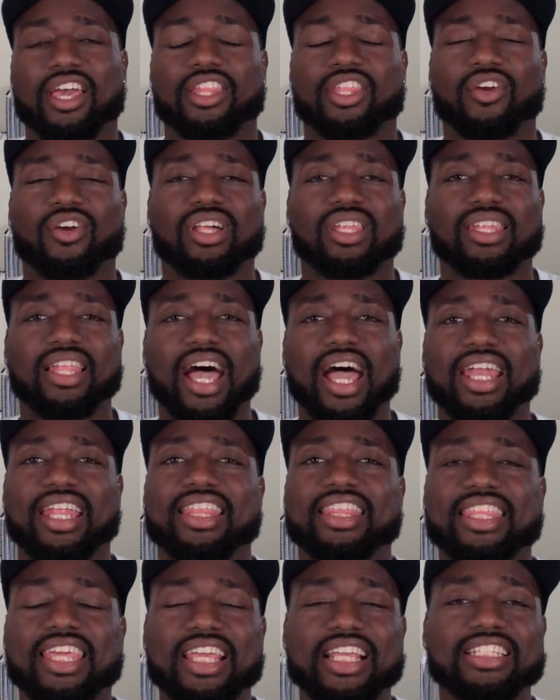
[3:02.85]
There are a lot
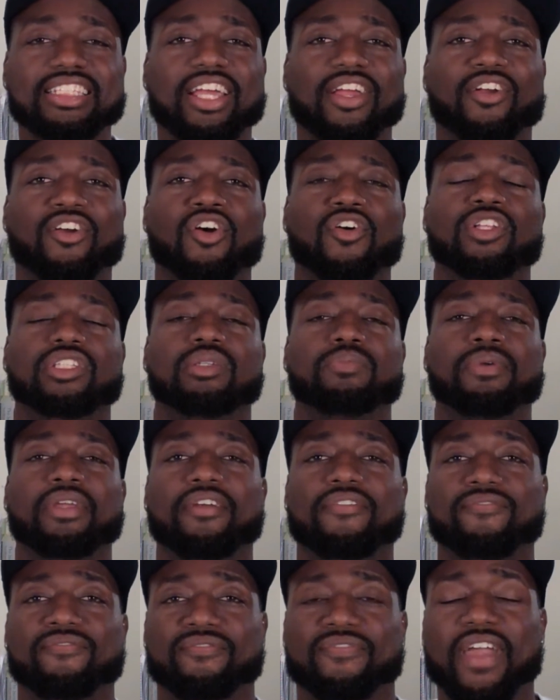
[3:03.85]
of things that are going to be
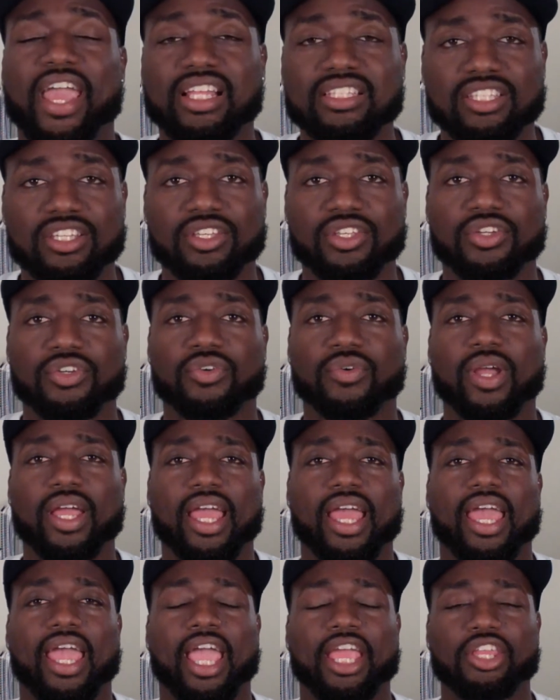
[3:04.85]
affecting you,
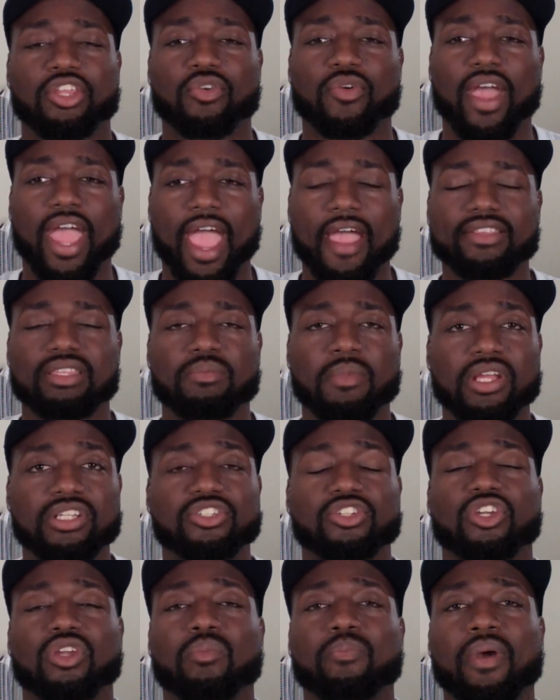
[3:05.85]
and you have to make
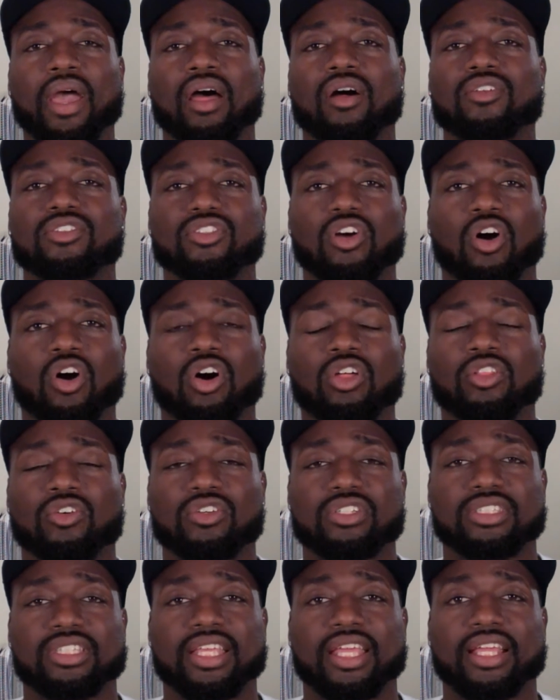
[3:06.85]
sure you balance all
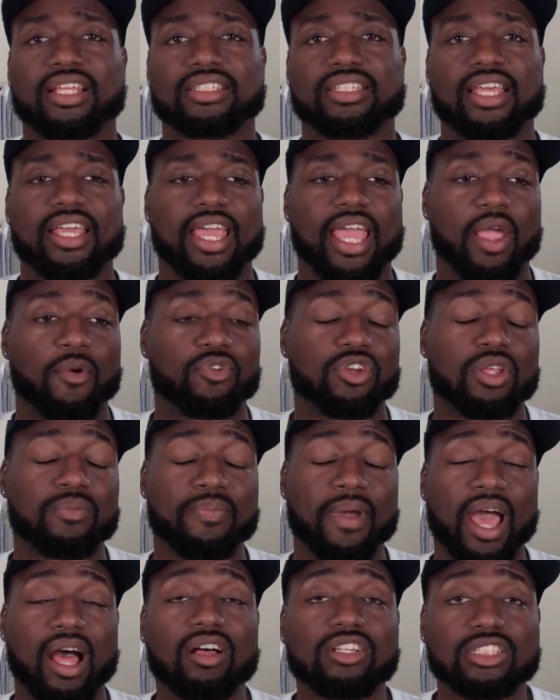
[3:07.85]
those things. And when you
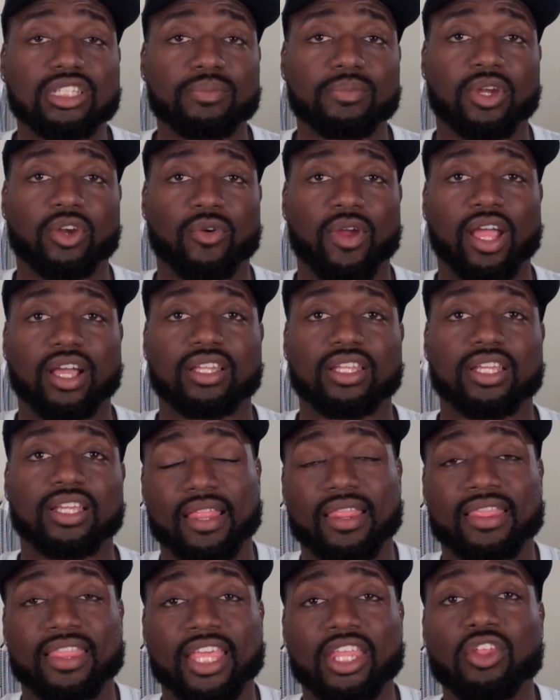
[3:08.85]
balance them correctly,
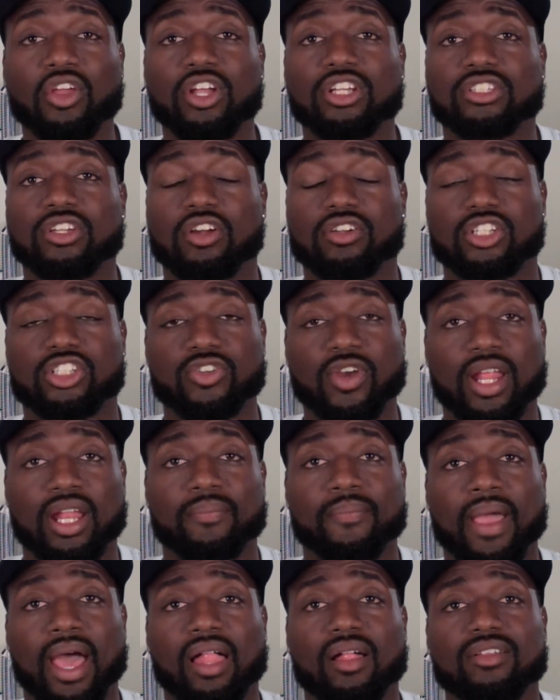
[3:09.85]
then you can start to try to
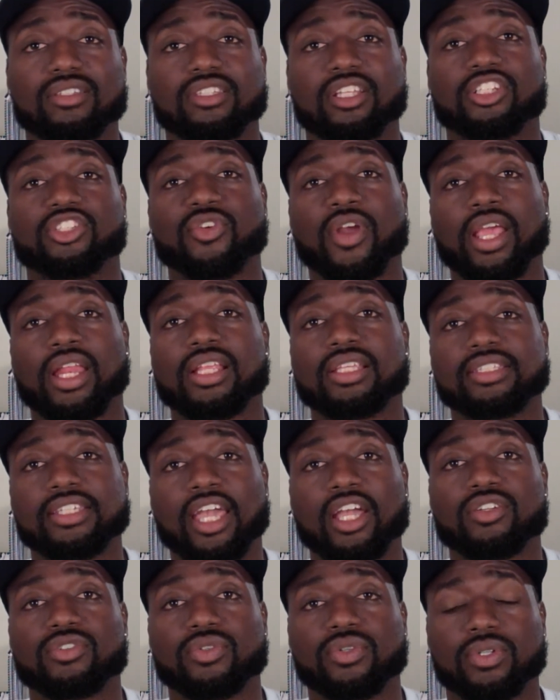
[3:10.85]
balance the training
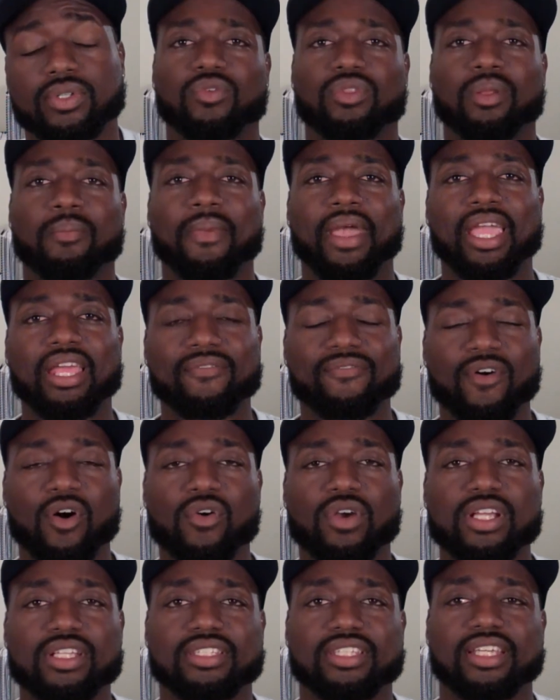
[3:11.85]
schedule. The main
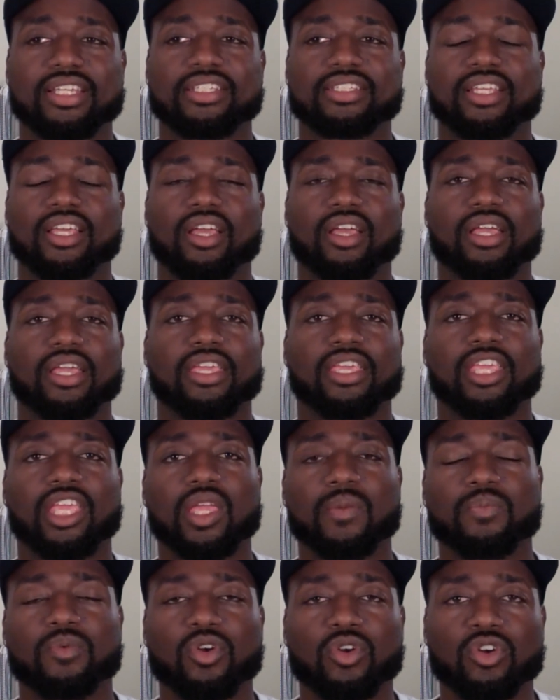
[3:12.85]
focus is
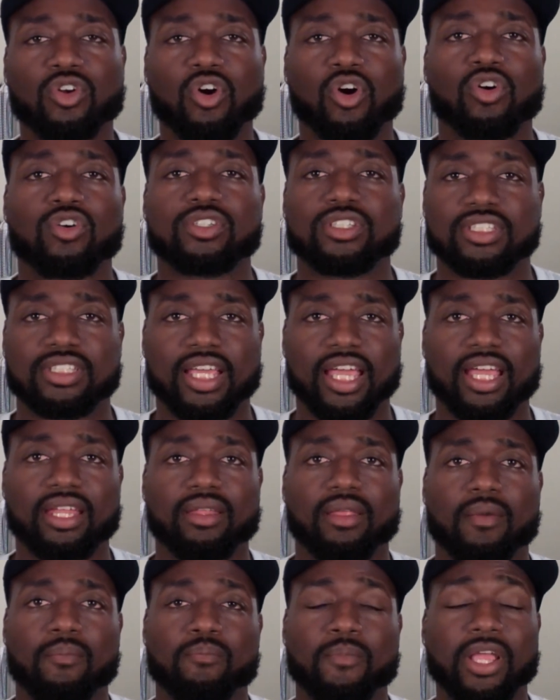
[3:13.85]
keep your goals
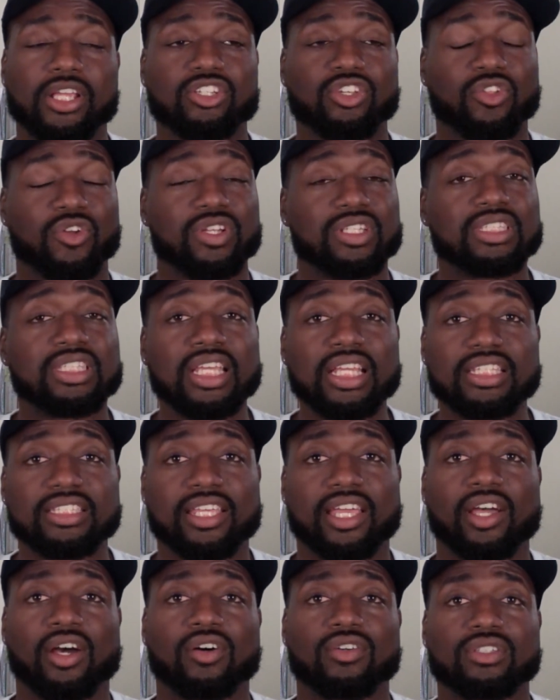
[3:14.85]
set, make sure they're
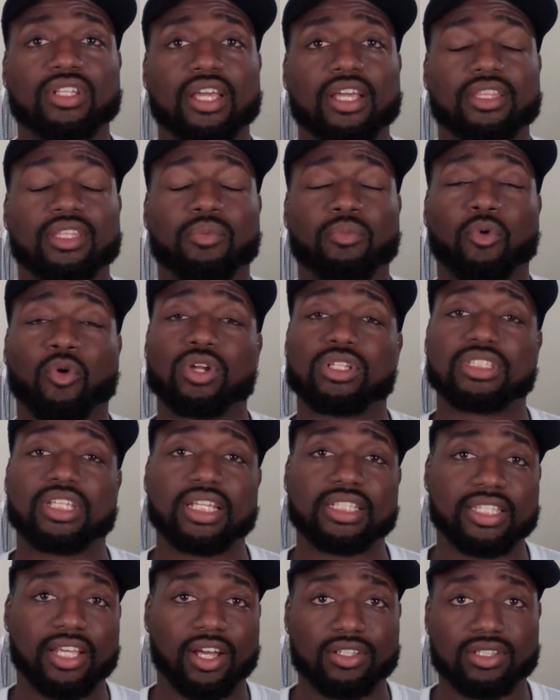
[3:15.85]
detailed, the more
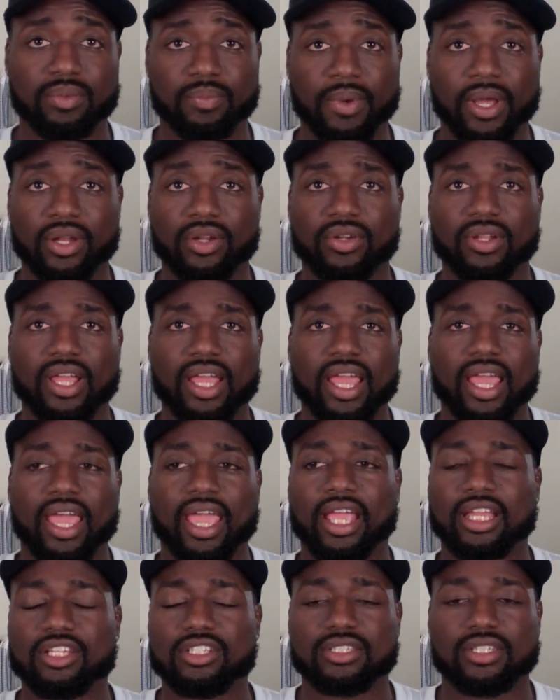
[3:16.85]
detailed the better,
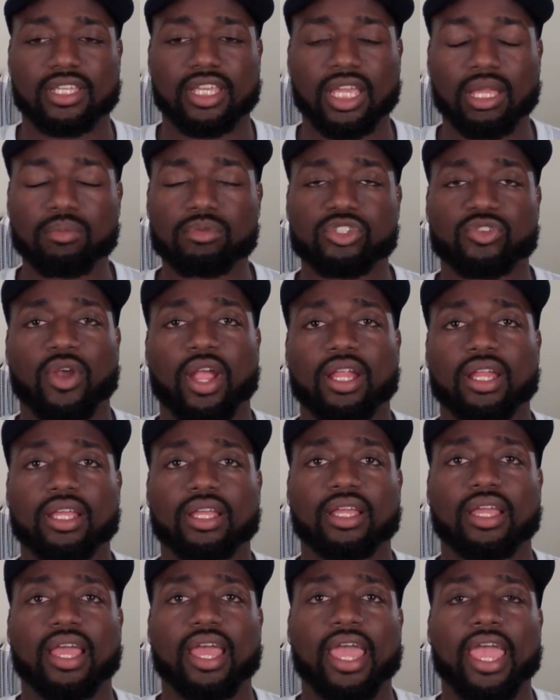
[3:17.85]
and just keep
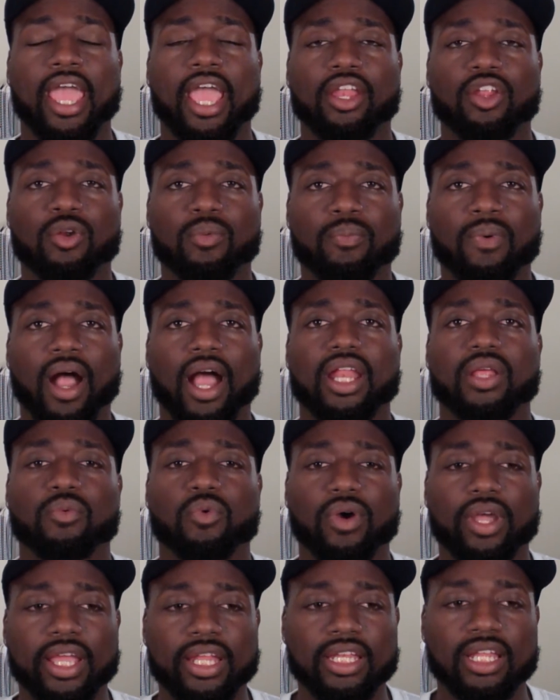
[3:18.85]
training and your body
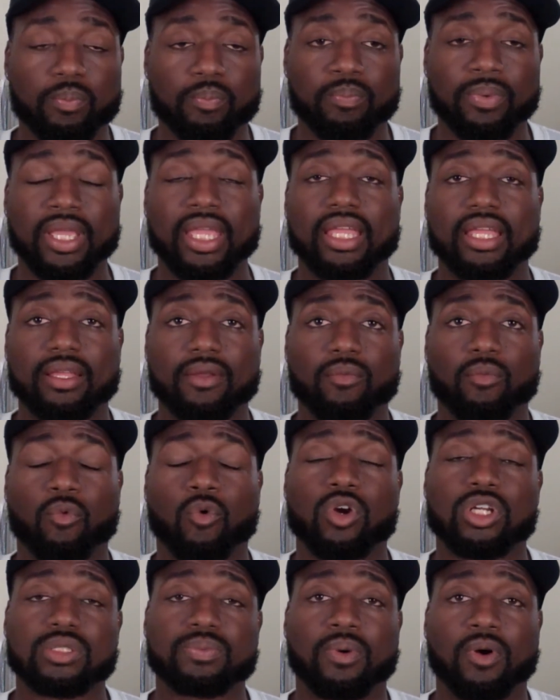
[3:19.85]
will end up being
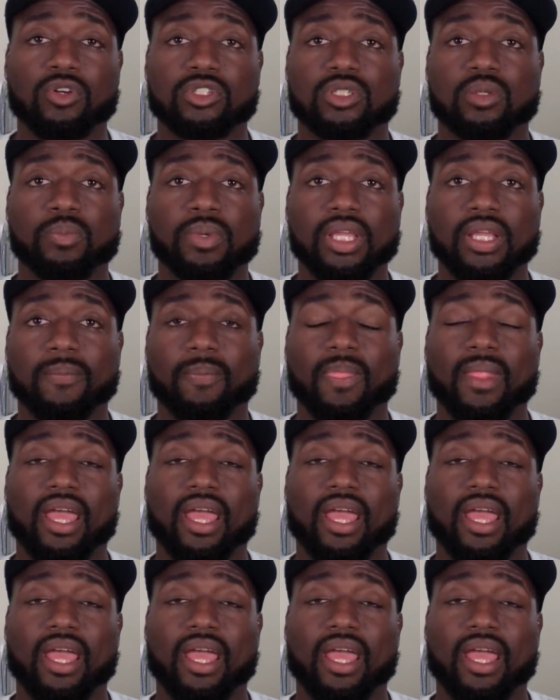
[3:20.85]
where it's supposed to be.